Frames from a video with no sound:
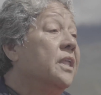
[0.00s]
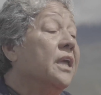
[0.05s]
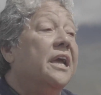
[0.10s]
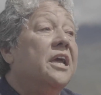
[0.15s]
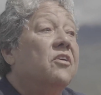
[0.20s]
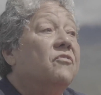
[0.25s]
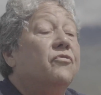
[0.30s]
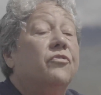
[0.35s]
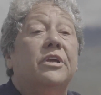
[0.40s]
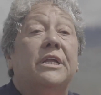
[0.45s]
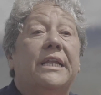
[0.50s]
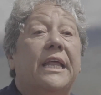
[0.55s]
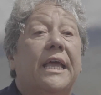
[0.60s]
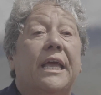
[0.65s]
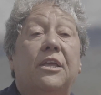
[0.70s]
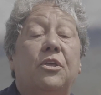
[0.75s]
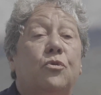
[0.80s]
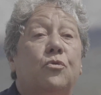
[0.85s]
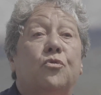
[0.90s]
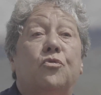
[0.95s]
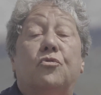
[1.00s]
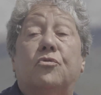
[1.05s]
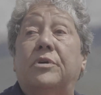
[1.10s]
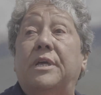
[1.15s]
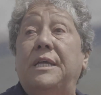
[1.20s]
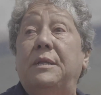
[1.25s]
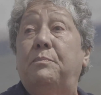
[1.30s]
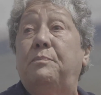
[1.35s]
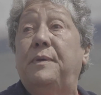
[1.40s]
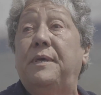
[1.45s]
Every day you
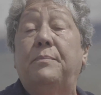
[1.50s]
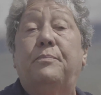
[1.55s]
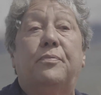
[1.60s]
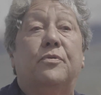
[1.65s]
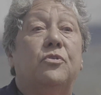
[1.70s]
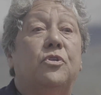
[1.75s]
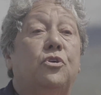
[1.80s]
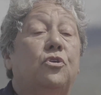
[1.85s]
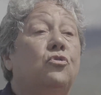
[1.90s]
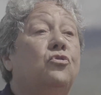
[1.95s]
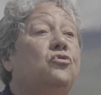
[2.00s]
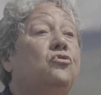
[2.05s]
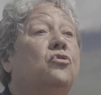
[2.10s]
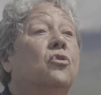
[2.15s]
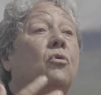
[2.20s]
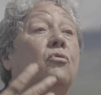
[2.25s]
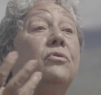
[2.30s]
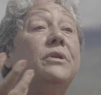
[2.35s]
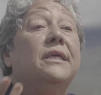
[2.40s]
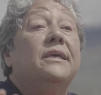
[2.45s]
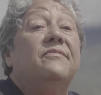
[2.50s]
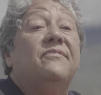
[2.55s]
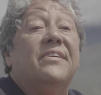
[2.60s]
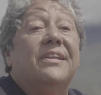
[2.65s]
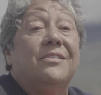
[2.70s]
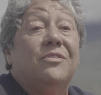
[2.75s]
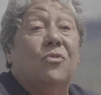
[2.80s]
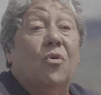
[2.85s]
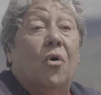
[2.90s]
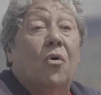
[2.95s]
greet people you don't
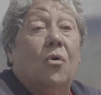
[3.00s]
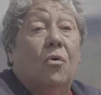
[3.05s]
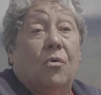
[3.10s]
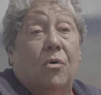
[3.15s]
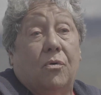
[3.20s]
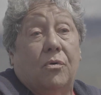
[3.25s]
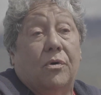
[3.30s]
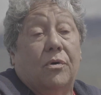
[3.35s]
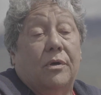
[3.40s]
even know